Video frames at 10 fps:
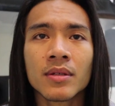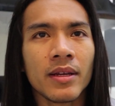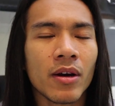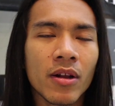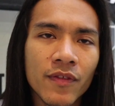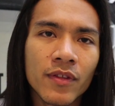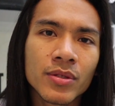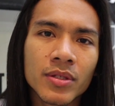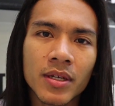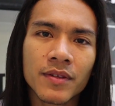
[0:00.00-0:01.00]
and all of
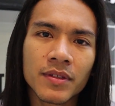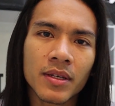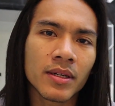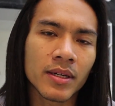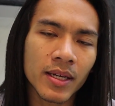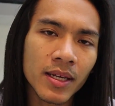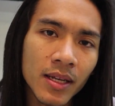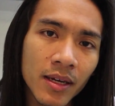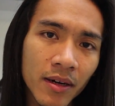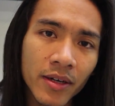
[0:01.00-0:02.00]
those stuffs are
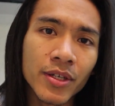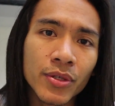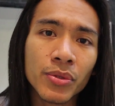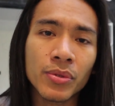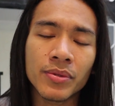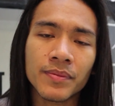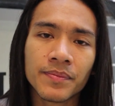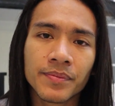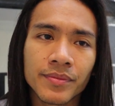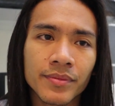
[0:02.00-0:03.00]
really hard to do.
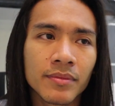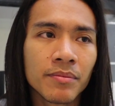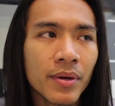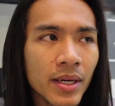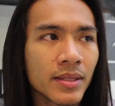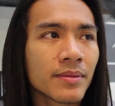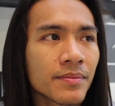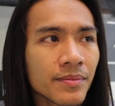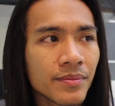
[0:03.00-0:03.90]
But